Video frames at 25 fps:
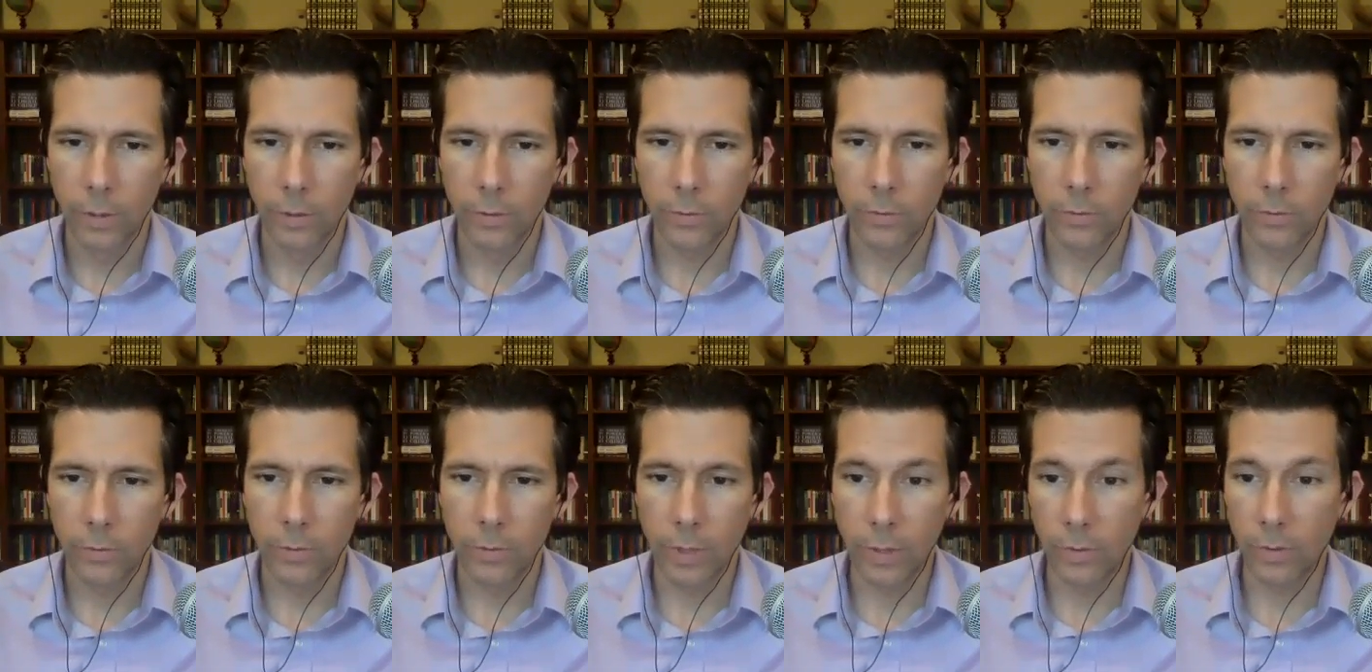
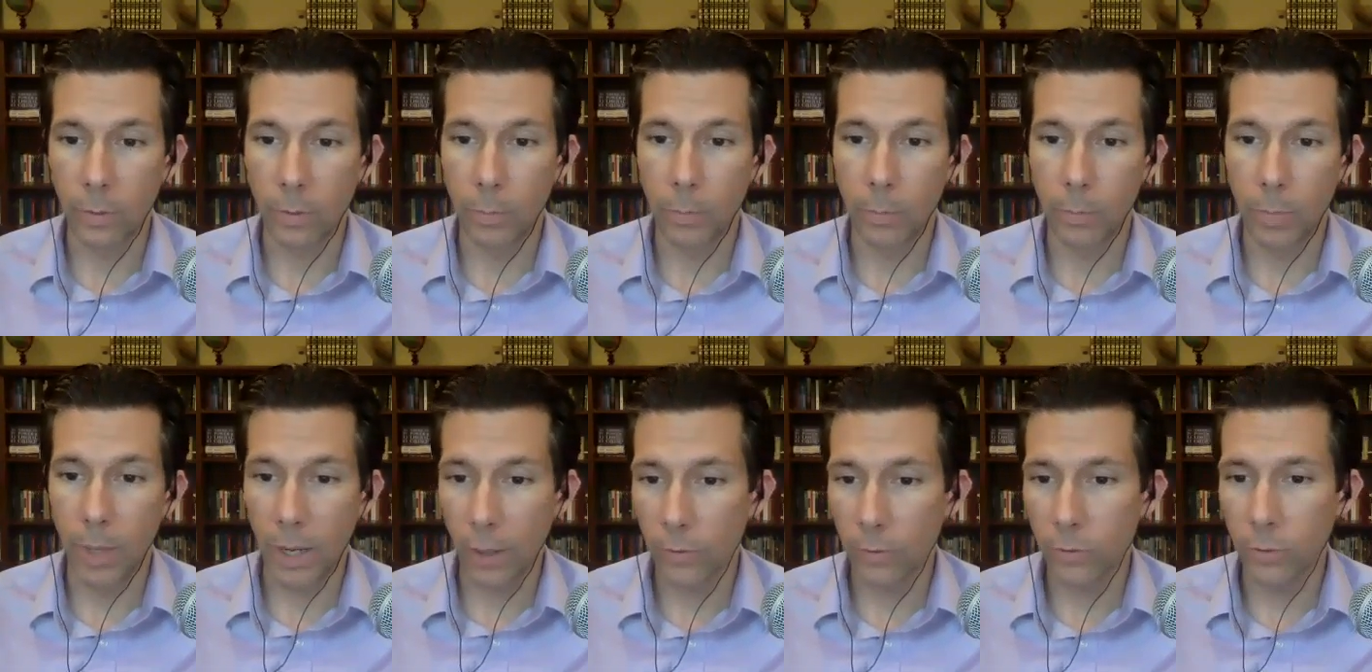since
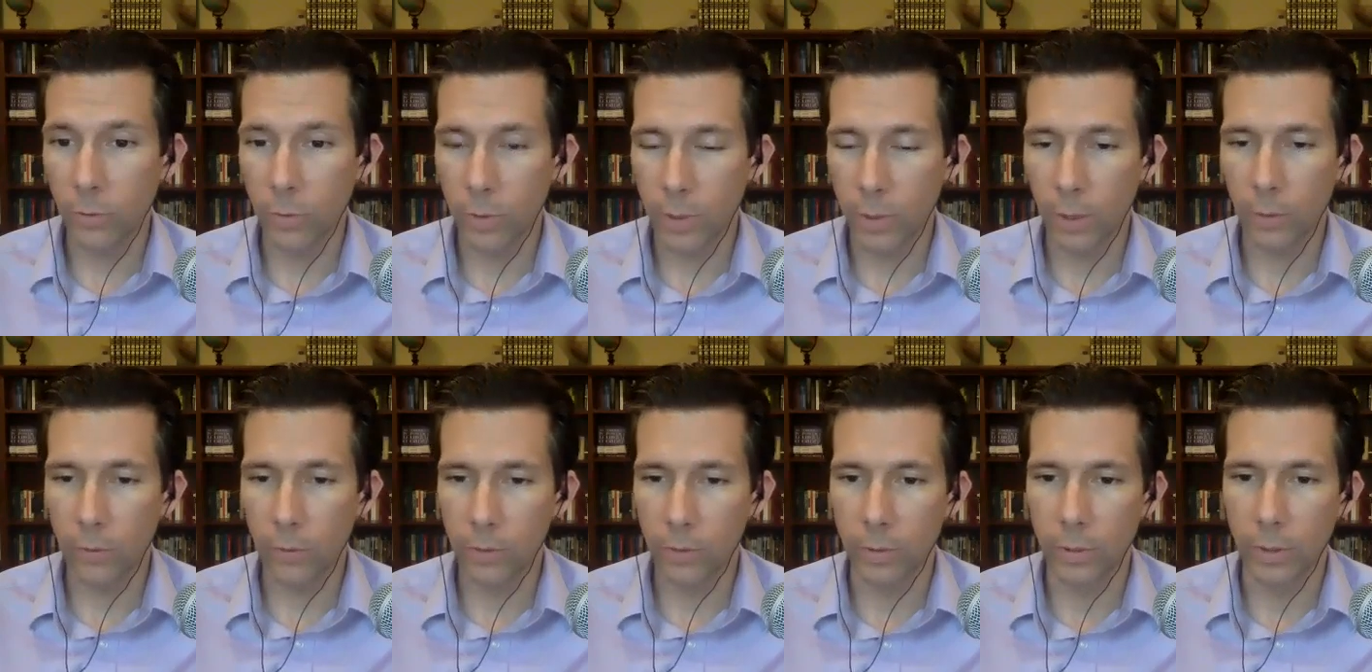about
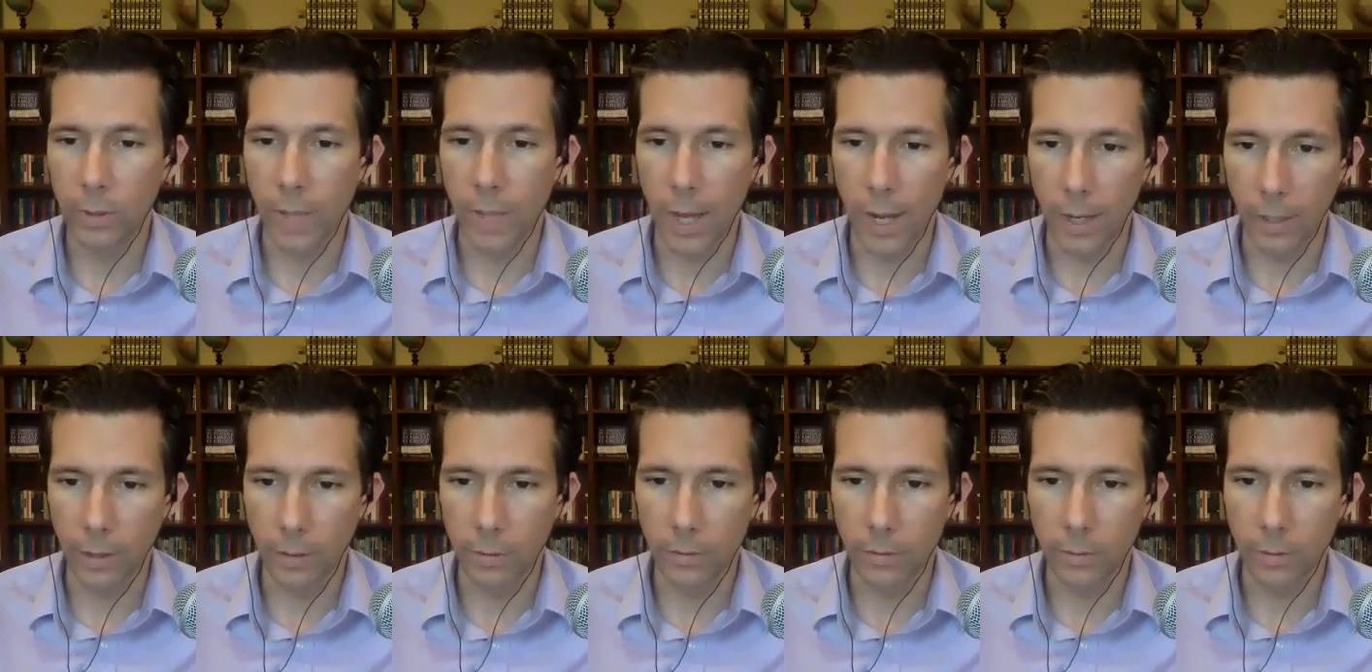
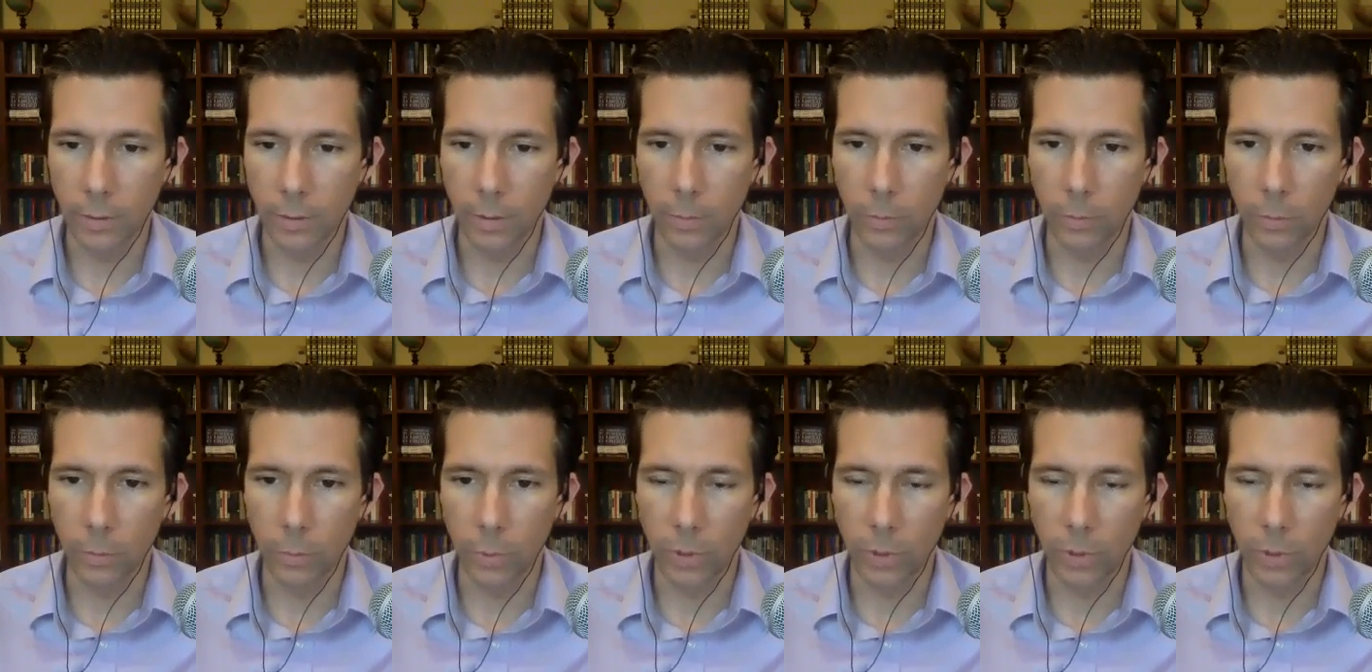2009.